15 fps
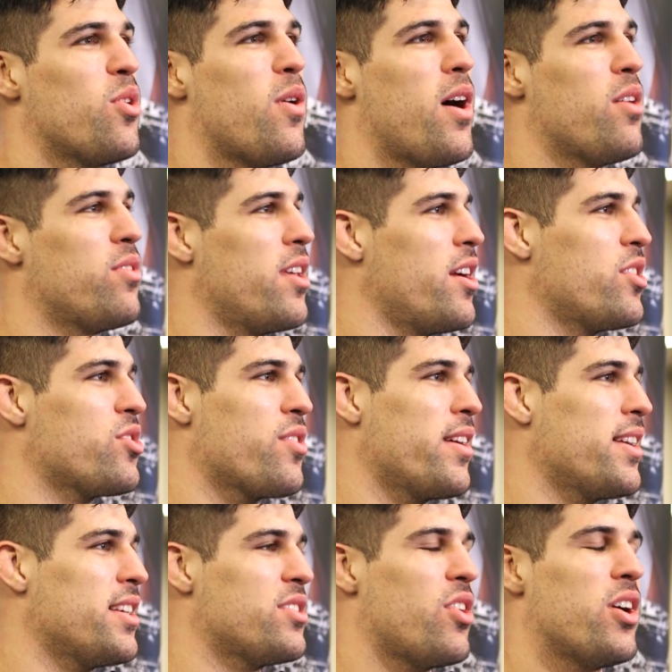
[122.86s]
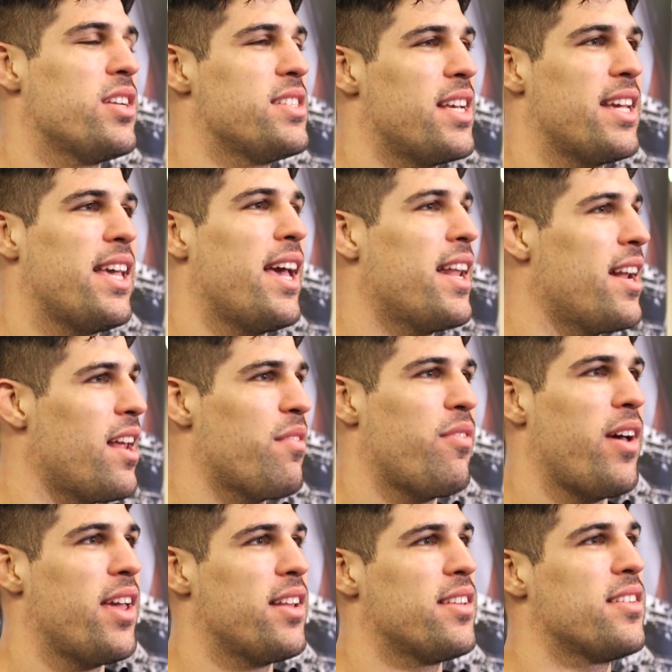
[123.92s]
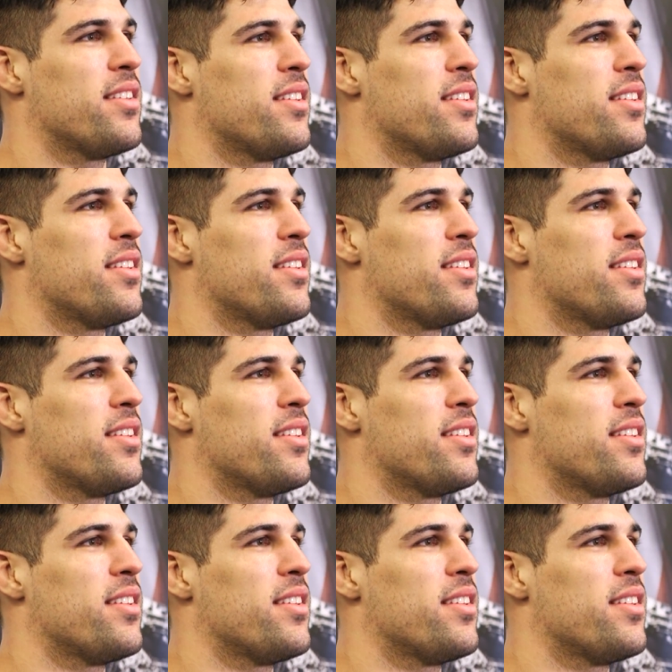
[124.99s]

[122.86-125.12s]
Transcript: go out there, train as hard as I can, and I fight.